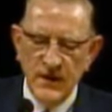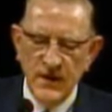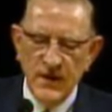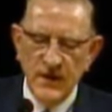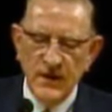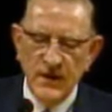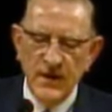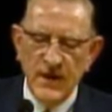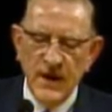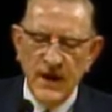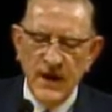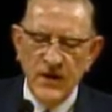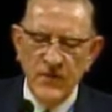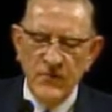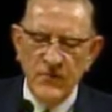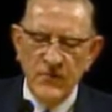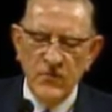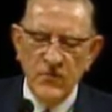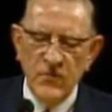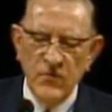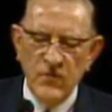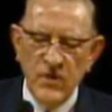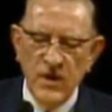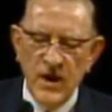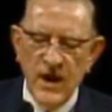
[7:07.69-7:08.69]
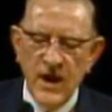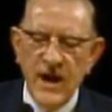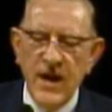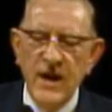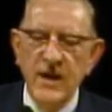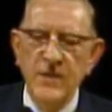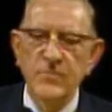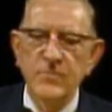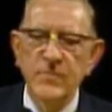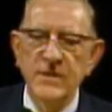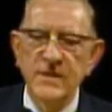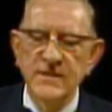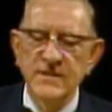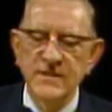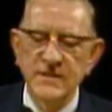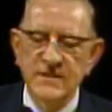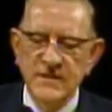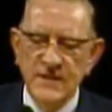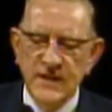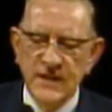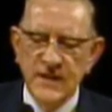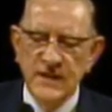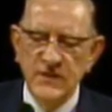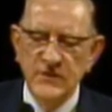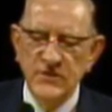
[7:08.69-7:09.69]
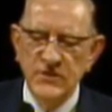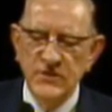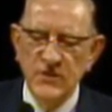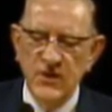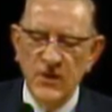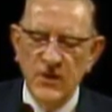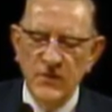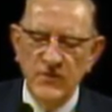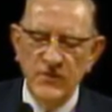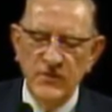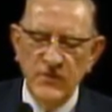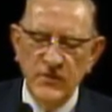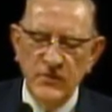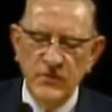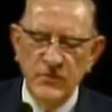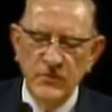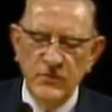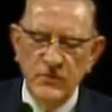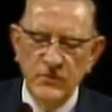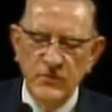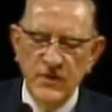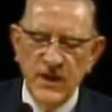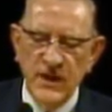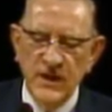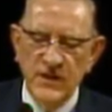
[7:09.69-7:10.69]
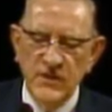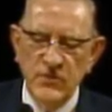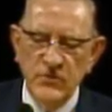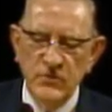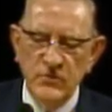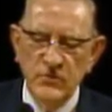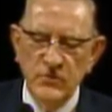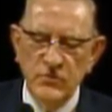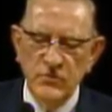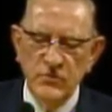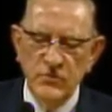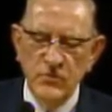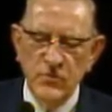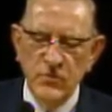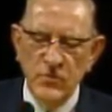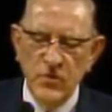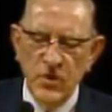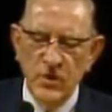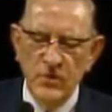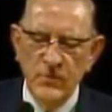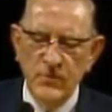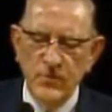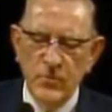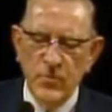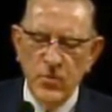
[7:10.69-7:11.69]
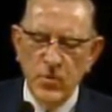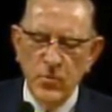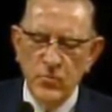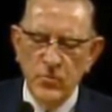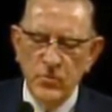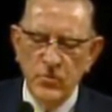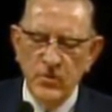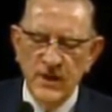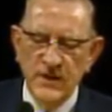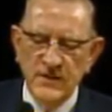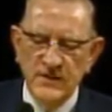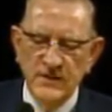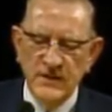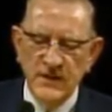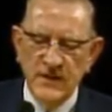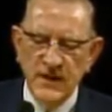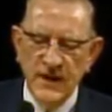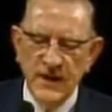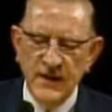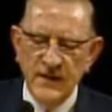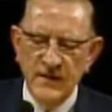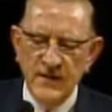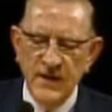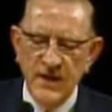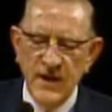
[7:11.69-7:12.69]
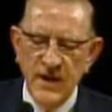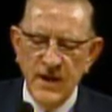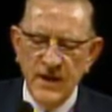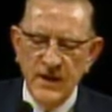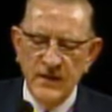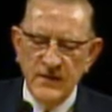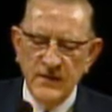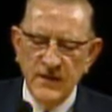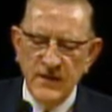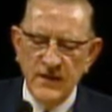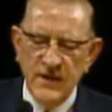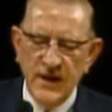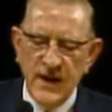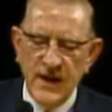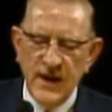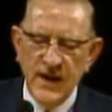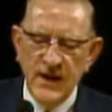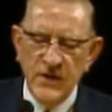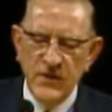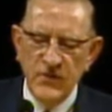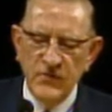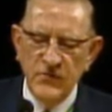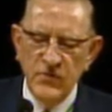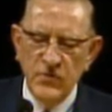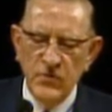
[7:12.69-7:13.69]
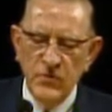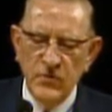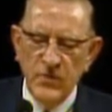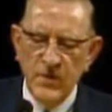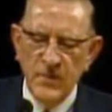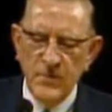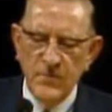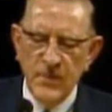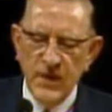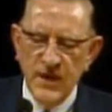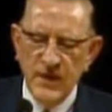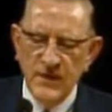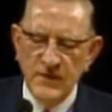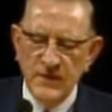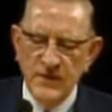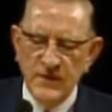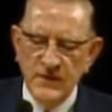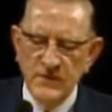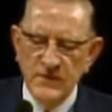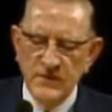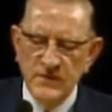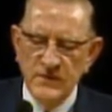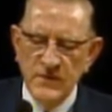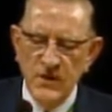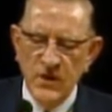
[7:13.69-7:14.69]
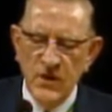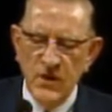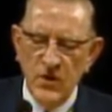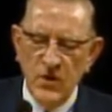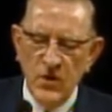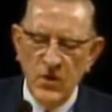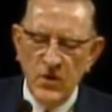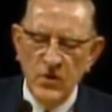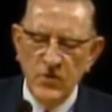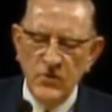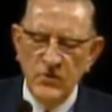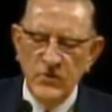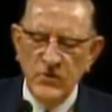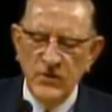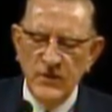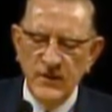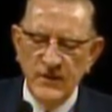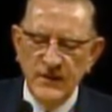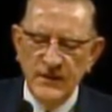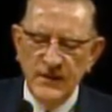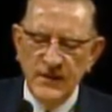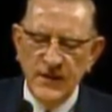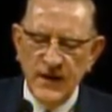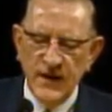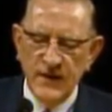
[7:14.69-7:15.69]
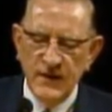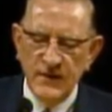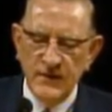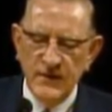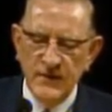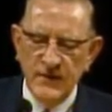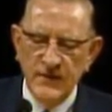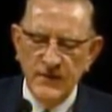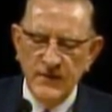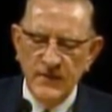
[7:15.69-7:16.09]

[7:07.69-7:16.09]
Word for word: therefore I beseech of you that you do not procrastinate the day of your repentance until the end.